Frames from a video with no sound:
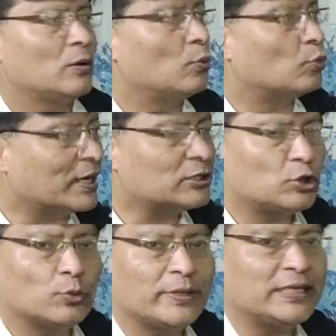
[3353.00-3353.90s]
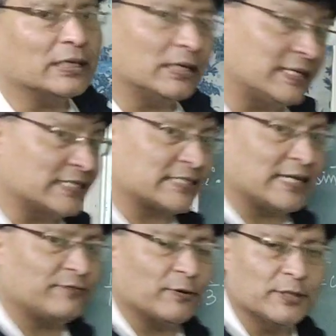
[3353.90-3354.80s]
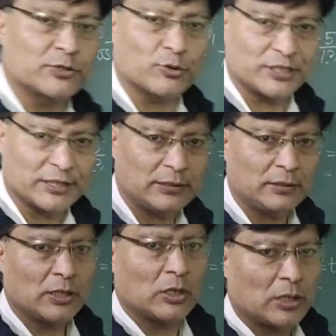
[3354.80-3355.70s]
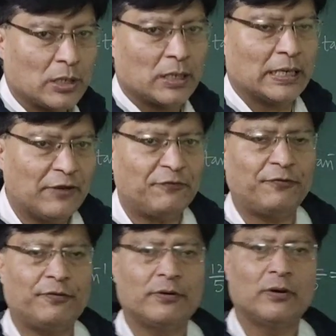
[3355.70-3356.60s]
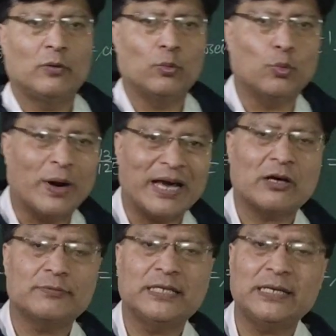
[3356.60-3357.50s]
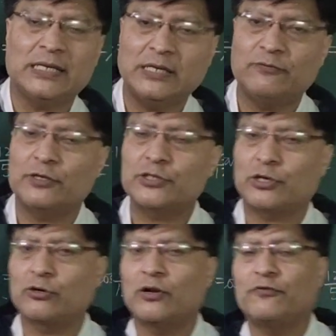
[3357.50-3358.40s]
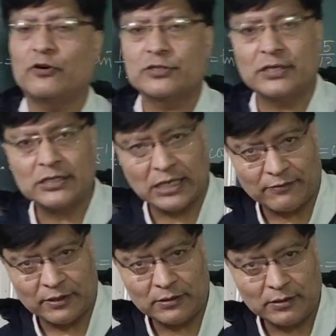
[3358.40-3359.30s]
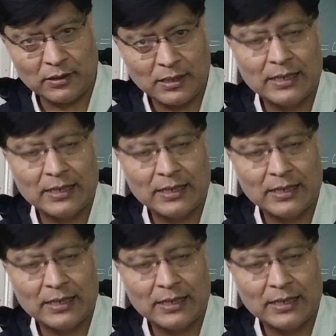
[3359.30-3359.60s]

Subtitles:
what do we understand from this question? If one of the inverse circular function is given,